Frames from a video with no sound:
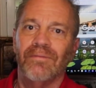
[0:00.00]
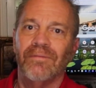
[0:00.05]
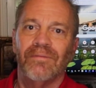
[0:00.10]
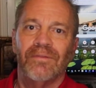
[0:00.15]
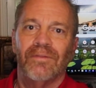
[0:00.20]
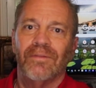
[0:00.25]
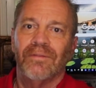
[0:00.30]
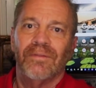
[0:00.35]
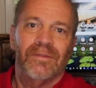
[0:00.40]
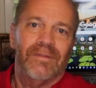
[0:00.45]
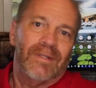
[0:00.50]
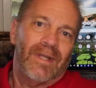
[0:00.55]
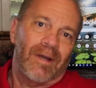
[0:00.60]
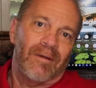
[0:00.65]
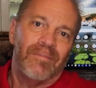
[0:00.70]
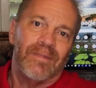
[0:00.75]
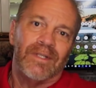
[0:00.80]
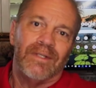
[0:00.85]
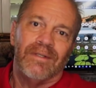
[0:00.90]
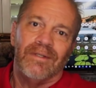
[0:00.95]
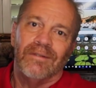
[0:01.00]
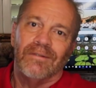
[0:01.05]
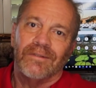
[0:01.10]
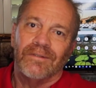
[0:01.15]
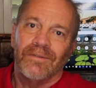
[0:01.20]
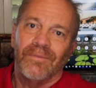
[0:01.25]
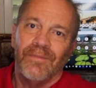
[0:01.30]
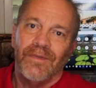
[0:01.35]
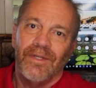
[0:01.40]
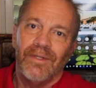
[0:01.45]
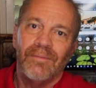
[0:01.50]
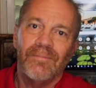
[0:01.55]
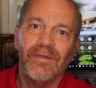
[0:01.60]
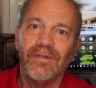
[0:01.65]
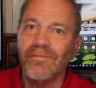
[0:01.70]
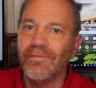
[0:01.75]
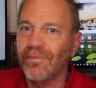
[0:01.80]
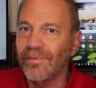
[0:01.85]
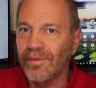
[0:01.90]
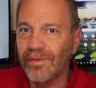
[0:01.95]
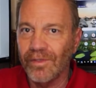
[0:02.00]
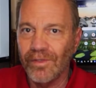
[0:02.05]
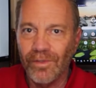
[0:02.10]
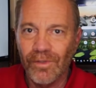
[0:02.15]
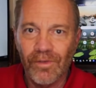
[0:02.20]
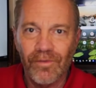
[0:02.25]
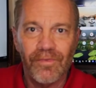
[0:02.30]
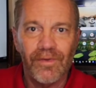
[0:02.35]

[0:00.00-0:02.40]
so it's not a big deal to me, but for you,